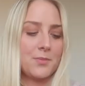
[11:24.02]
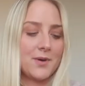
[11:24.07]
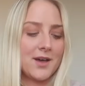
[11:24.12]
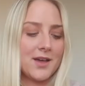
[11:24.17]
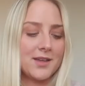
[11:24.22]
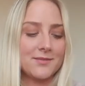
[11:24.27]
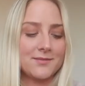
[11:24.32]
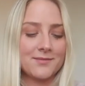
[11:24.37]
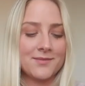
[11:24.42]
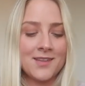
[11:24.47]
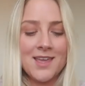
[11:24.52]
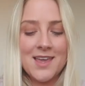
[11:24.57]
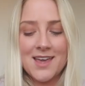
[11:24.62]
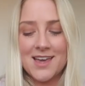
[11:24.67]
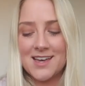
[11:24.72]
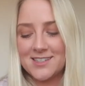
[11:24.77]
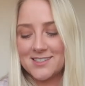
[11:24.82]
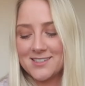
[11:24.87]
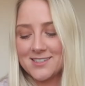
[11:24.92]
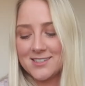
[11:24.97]
but
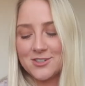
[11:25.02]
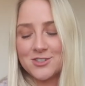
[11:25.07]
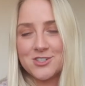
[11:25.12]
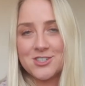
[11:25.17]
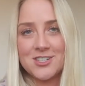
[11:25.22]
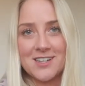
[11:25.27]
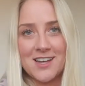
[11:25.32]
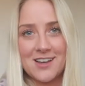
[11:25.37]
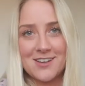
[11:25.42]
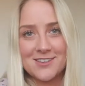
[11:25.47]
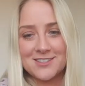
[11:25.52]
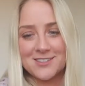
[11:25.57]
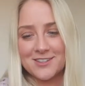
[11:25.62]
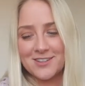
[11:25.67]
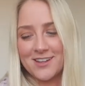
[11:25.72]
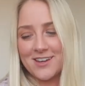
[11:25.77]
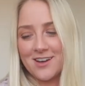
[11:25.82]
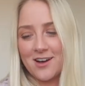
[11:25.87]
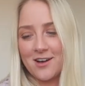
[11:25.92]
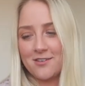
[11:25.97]
it's still Chanel, so
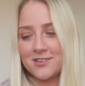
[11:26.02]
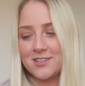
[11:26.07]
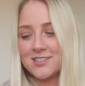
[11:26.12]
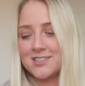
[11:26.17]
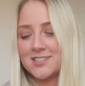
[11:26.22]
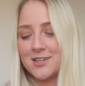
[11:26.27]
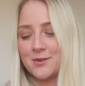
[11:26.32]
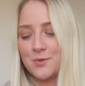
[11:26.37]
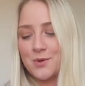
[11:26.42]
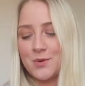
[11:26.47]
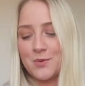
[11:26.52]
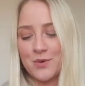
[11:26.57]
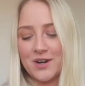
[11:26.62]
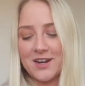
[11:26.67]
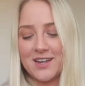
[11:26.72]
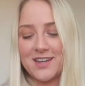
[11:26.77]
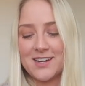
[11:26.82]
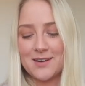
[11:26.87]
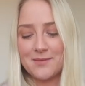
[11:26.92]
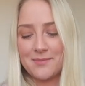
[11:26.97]
like obviously we
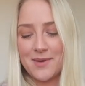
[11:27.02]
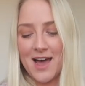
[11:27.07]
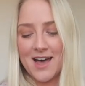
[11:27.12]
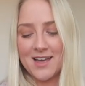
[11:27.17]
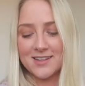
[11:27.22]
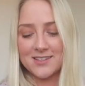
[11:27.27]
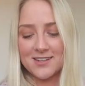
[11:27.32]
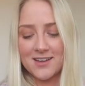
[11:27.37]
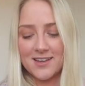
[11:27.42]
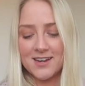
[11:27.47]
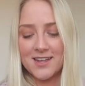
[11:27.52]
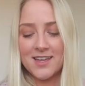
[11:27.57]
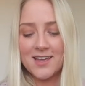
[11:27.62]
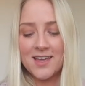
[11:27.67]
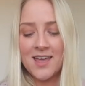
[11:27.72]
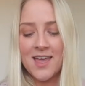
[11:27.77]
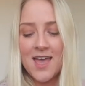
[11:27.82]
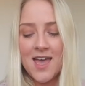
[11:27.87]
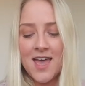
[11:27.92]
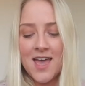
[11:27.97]
weren't gonna pass on
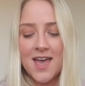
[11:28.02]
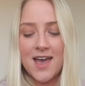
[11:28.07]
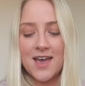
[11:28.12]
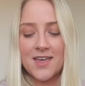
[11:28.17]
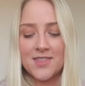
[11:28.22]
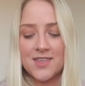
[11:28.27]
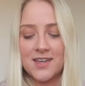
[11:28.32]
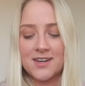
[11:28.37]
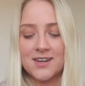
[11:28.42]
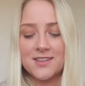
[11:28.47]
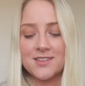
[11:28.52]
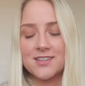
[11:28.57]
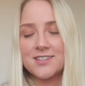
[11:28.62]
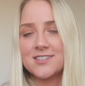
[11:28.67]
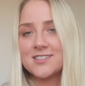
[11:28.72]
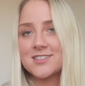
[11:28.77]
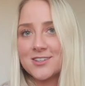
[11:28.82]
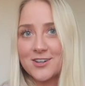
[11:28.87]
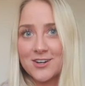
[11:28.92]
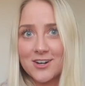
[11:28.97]
it. And then
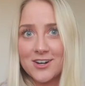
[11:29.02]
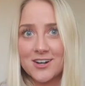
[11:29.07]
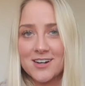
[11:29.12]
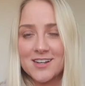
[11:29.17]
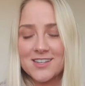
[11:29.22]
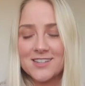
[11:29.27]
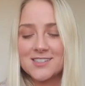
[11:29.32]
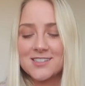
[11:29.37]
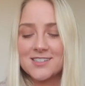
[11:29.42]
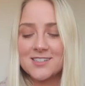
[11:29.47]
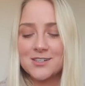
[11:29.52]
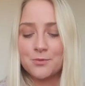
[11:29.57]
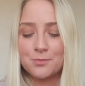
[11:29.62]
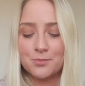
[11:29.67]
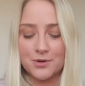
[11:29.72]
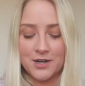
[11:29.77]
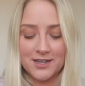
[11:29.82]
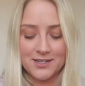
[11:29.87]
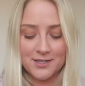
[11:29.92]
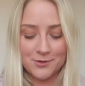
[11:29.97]
this skirt is still
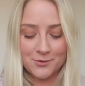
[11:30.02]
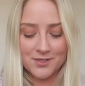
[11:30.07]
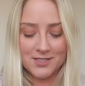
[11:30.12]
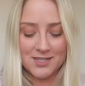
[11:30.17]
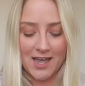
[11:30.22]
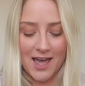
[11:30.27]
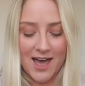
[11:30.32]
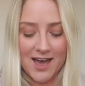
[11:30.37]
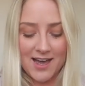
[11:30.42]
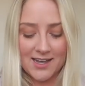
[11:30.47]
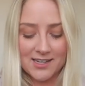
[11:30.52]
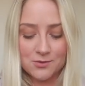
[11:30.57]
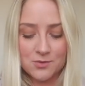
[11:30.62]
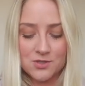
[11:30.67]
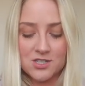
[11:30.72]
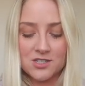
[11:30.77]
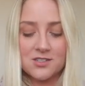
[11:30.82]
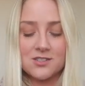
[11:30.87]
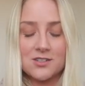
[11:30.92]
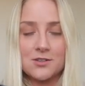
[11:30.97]
brand new with tags,
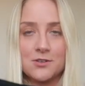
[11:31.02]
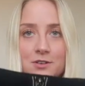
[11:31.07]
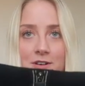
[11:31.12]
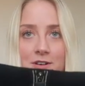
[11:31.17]
which is so